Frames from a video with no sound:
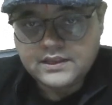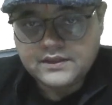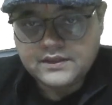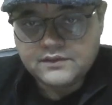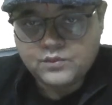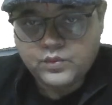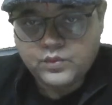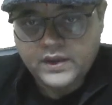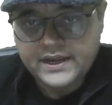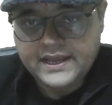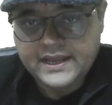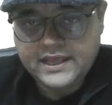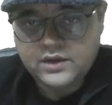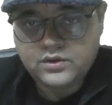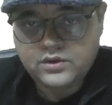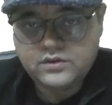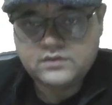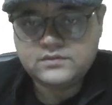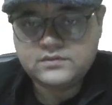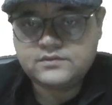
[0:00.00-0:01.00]
One
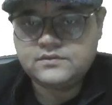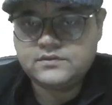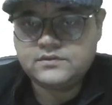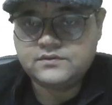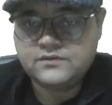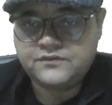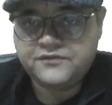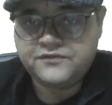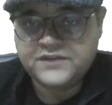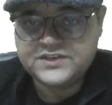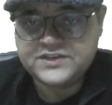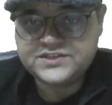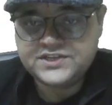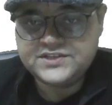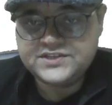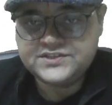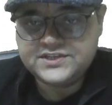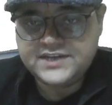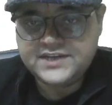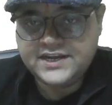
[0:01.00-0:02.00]
arrow, first
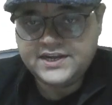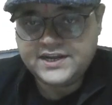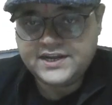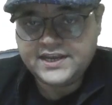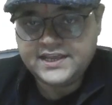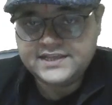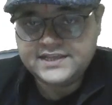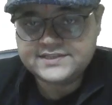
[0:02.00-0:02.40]
incident ray,